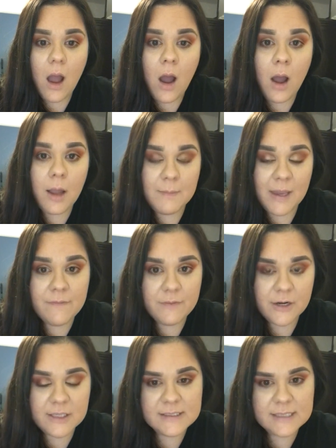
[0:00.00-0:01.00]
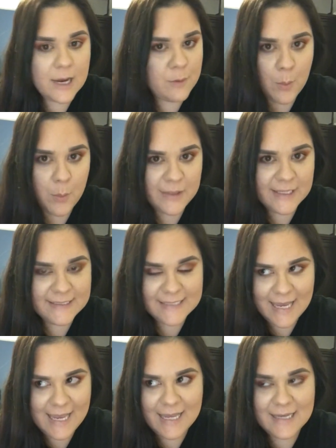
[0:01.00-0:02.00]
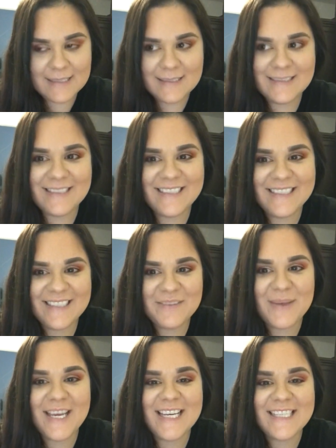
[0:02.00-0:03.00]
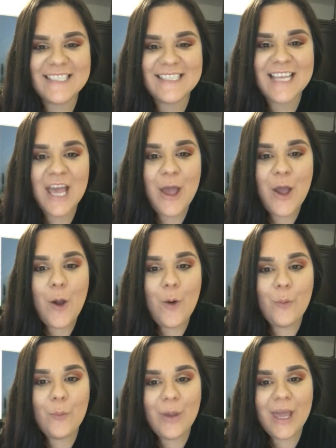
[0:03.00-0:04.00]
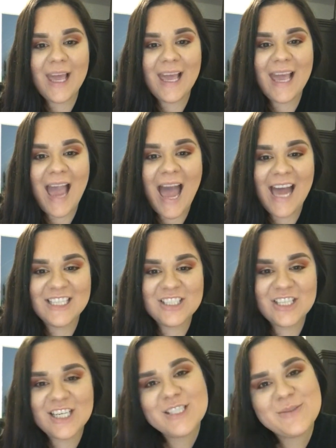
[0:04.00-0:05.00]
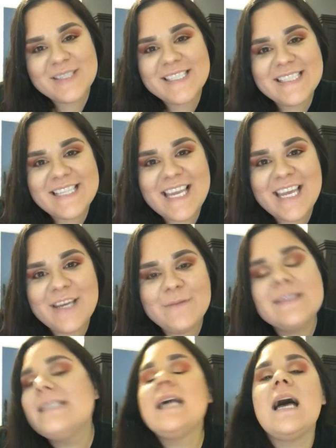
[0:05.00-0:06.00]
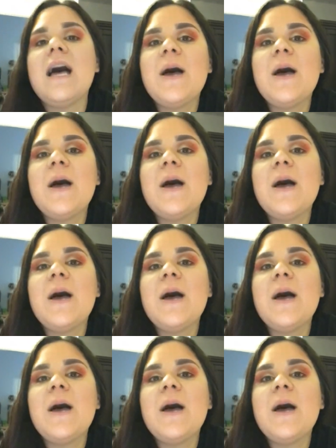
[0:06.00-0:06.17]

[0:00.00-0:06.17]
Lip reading: On May 1st, I remember the date because we had just received